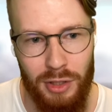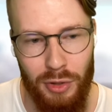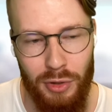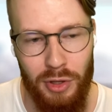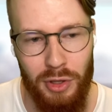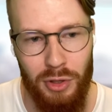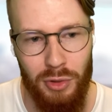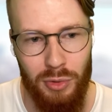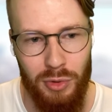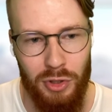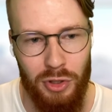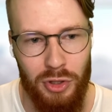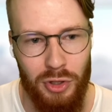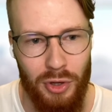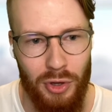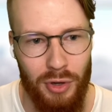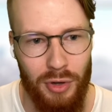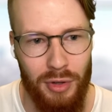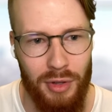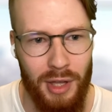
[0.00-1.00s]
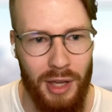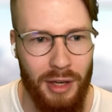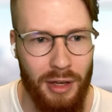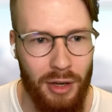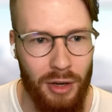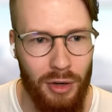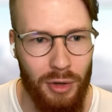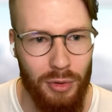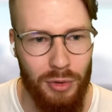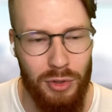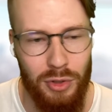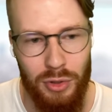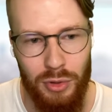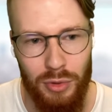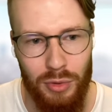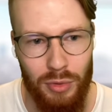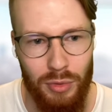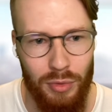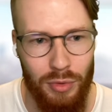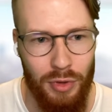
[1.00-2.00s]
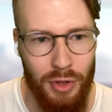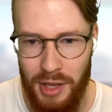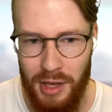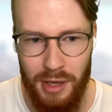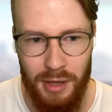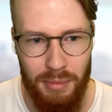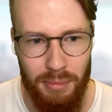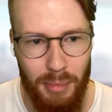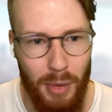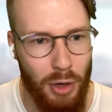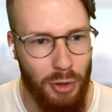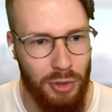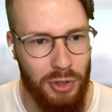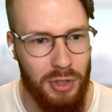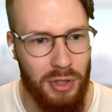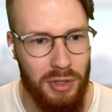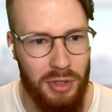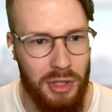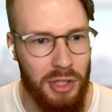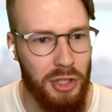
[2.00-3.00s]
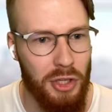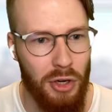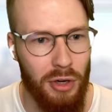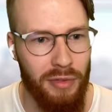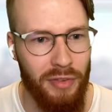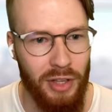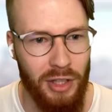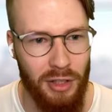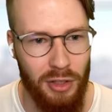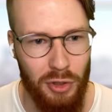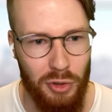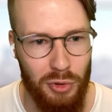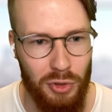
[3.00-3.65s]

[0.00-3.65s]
so that you ensured they go to the most deserving